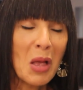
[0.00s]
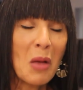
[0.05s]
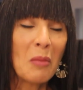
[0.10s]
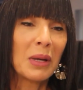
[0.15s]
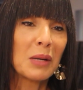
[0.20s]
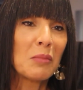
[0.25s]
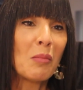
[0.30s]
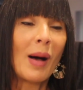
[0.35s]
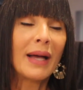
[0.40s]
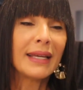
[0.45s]

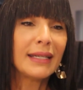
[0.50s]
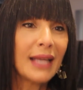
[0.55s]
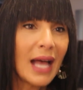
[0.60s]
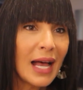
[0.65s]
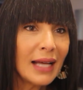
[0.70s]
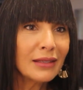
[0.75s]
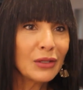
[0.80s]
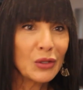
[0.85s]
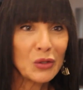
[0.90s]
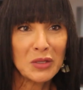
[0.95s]
But my
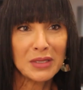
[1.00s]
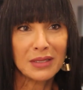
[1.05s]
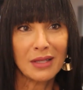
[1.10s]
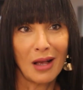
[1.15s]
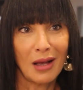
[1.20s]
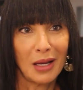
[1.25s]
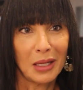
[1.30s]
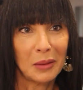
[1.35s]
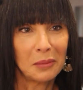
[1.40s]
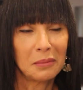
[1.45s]
dad those
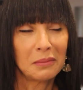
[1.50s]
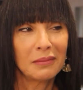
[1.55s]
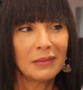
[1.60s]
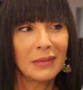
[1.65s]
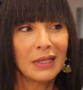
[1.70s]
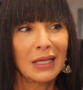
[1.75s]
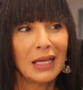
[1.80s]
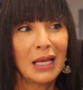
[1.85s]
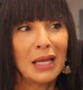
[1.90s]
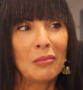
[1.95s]
times
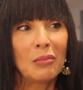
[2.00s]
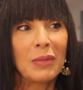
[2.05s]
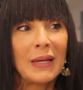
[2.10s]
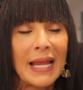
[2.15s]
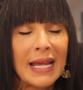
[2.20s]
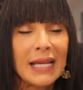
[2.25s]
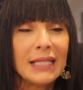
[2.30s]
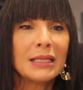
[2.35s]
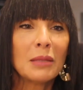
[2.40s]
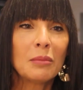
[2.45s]

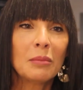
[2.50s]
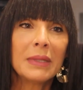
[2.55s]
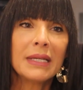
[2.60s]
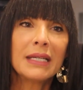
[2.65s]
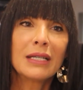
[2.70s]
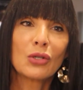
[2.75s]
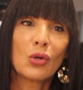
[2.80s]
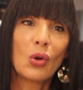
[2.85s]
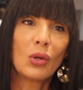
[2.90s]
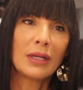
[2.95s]
played a
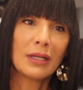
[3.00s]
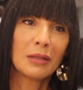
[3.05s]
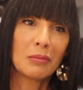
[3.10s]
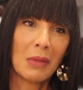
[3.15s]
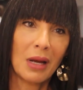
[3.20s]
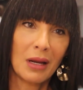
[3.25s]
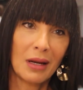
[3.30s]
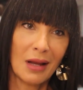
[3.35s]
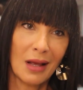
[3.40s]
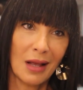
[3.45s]
big role in
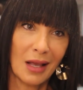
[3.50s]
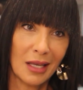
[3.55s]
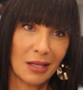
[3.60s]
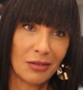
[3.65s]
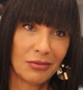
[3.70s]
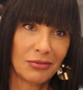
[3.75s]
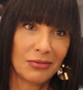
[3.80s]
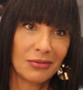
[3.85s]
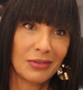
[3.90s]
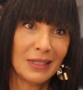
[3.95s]
my
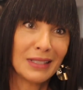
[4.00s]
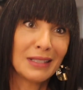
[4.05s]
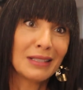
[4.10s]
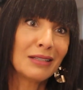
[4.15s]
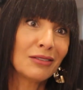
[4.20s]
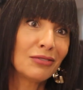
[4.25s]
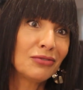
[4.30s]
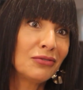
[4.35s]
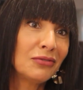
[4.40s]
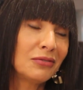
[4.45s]
life,
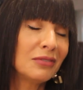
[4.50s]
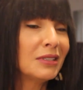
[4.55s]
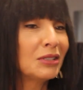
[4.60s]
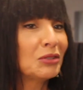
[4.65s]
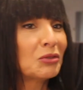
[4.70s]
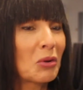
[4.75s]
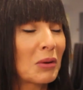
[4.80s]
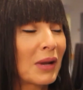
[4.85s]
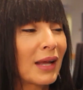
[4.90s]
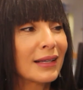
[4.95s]

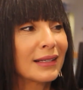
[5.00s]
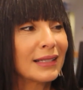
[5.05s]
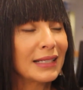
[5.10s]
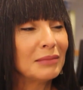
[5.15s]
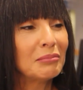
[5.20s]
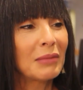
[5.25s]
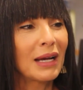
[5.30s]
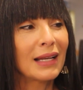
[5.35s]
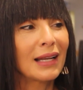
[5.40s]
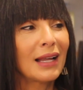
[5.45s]

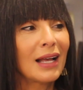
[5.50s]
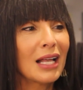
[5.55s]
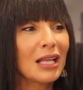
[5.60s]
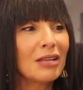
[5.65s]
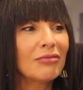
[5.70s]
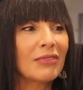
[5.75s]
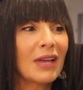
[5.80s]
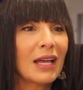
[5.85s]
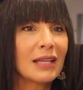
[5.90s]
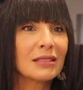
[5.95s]
in my
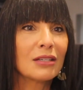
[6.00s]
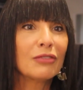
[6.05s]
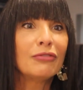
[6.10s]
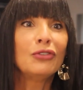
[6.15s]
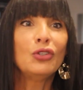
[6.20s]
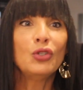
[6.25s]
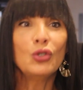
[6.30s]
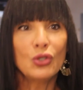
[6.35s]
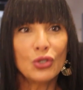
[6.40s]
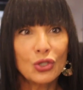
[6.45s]
life as a
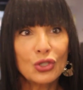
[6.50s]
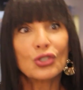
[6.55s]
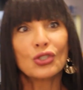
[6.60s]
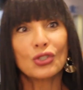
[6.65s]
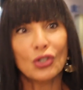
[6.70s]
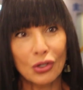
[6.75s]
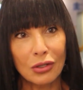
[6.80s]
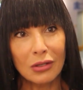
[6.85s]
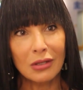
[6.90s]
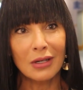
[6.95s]

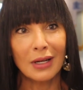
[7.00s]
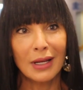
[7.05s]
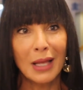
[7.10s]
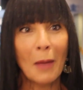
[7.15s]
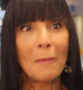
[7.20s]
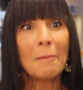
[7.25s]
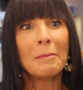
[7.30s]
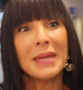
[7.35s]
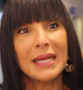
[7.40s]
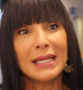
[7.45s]
future
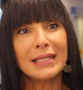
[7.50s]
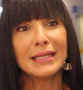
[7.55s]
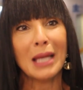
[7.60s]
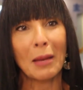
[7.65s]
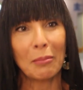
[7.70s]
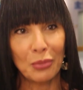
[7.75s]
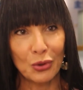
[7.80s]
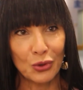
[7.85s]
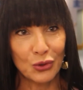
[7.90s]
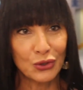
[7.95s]

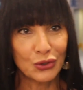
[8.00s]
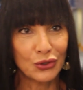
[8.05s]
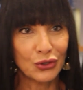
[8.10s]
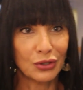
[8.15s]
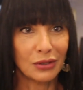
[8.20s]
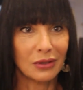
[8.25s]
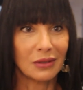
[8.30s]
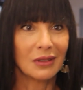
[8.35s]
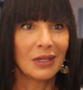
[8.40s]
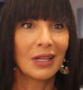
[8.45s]
media
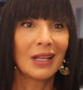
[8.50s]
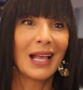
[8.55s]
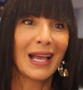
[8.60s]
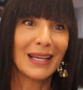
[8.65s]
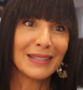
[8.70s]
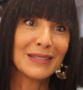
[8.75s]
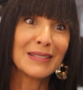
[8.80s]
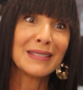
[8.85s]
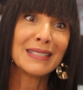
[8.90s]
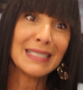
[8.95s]
person,
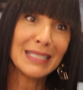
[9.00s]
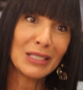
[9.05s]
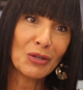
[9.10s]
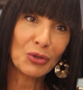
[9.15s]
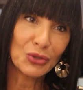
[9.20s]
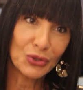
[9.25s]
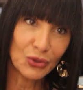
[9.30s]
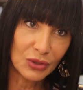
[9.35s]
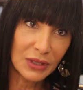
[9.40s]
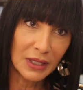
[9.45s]
as a
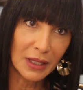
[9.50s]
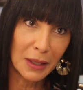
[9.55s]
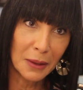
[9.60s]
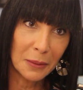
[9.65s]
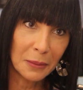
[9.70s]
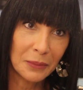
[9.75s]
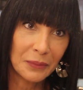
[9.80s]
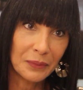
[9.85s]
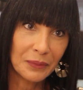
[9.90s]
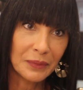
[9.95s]
CEO today.
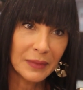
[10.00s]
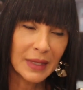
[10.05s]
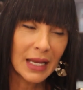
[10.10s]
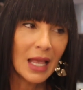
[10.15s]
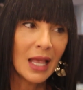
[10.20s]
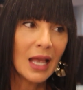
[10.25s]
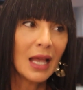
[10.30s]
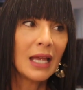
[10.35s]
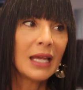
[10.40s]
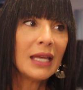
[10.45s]

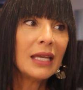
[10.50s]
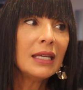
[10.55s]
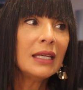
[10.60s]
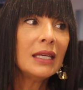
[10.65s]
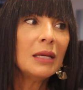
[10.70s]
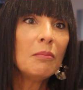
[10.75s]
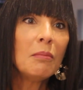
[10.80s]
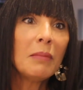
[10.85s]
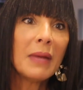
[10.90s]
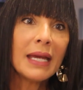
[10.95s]

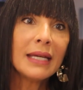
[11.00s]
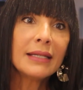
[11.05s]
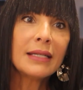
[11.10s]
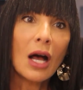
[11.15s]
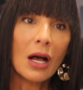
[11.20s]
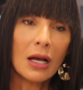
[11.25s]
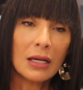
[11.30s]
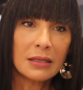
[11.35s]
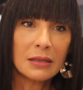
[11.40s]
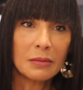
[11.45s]
He made
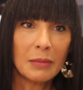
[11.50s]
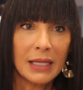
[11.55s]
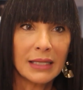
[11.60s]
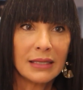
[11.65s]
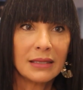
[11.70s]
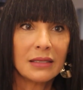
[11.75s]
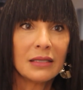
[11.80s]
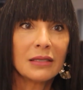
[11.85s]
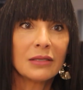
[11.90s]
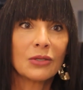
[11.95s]
us, my
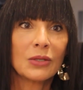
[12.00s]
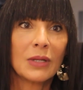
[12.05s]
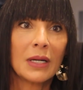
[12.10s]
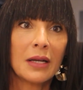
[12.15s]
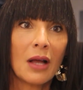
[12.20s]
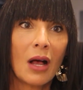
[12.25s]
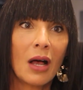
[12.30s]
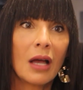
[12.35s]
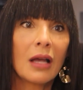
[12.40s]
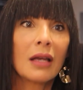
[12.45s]
sister
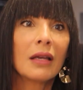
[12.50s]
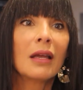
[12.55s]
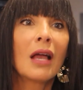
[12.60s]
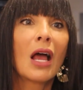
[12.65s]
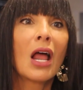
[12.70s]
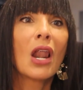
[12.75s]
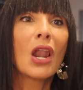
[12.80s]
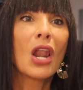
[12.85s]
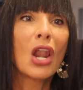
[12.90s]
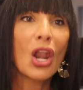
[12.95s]
and I,
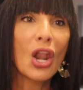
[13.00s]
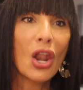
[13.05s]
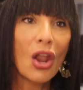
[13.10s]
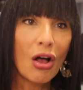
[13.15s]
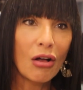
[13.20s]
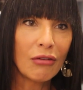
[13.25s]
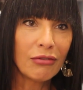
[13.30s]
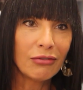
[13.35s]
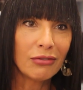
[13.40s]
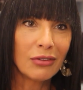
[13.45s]

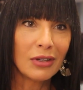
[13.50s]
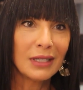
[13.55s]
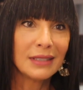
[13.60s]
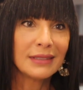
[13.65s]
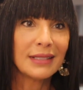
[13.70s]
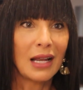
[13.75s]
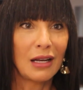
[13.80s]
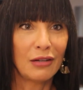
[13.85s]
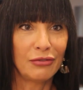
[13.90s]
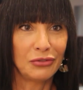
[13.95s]
love
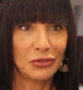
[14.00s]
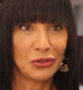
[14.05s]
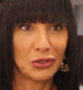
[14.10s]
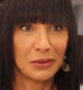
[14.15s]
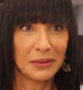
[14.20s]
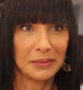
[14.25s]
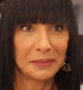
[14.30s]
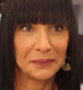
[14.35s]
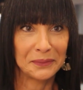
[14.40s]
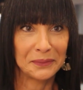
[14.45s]
television.